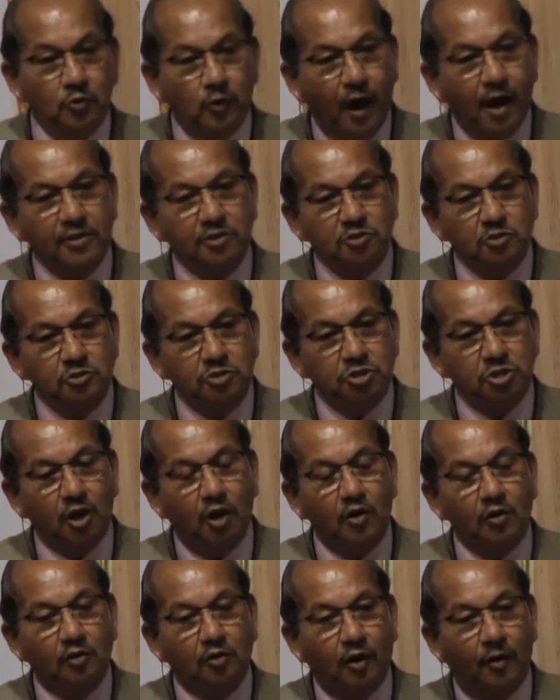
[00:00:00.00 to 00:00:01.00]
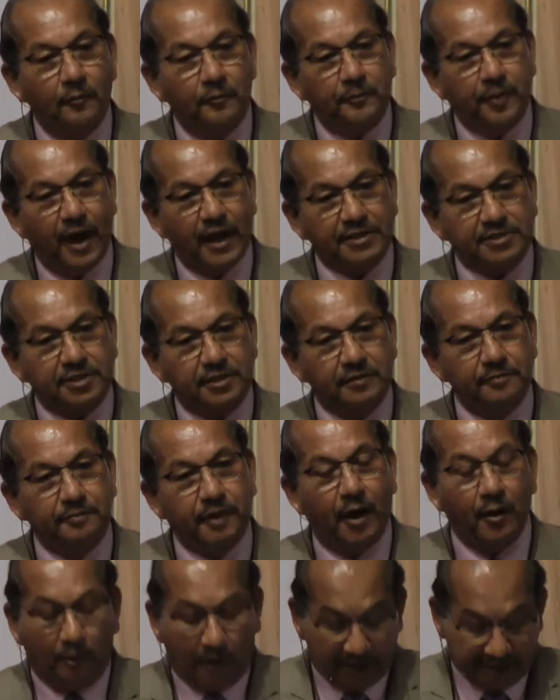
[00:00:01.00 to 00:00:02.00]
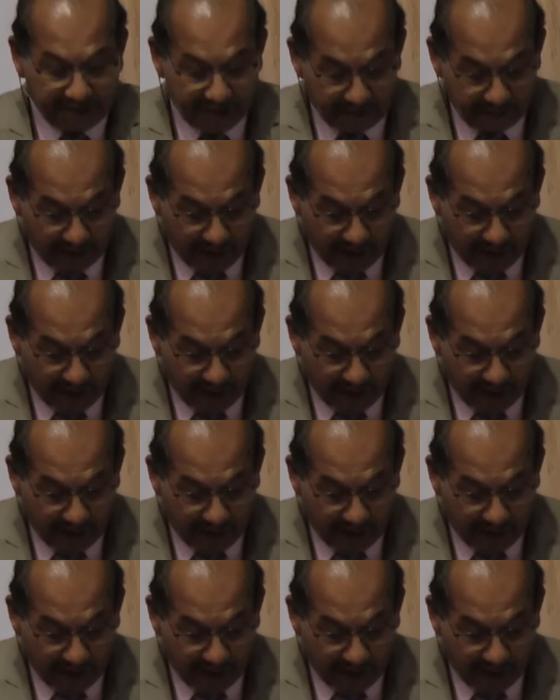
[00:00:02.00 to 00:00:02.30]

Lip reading: want to show compassion by washing